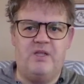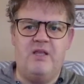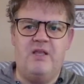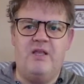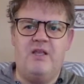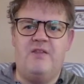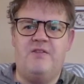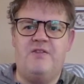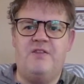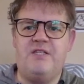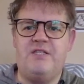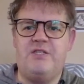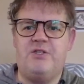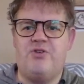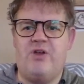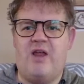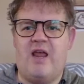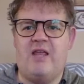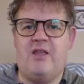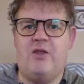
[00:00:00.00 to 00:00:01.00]
This
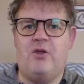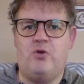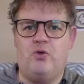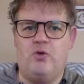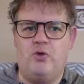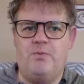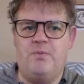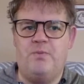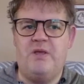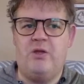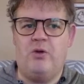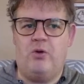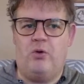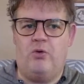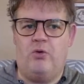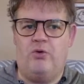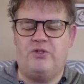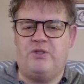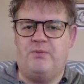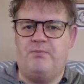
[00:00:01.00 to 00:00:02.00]
drag could be
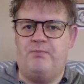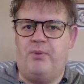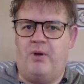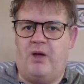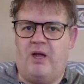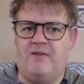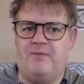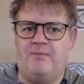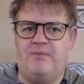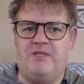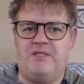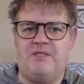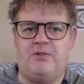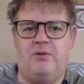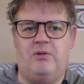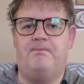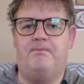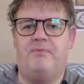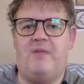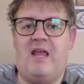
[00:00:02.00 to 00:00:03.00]
caused by the
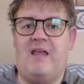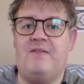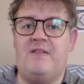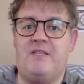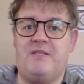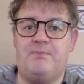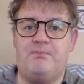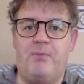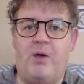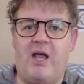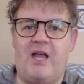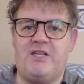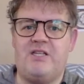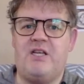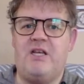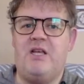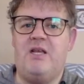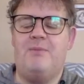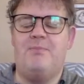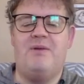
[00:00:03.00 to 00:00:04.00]
missile, and this might
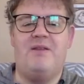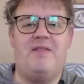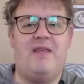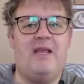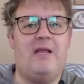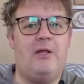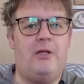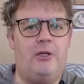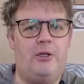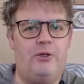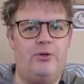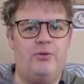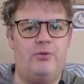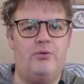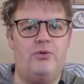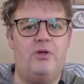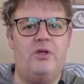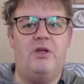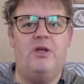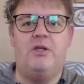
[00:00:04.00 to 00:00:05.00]
be their
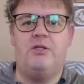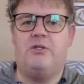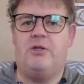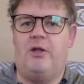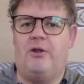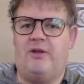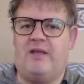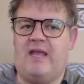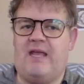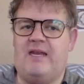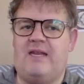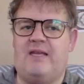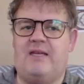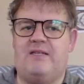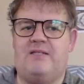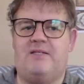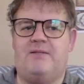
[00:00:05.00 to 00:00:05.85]
clue to locating it.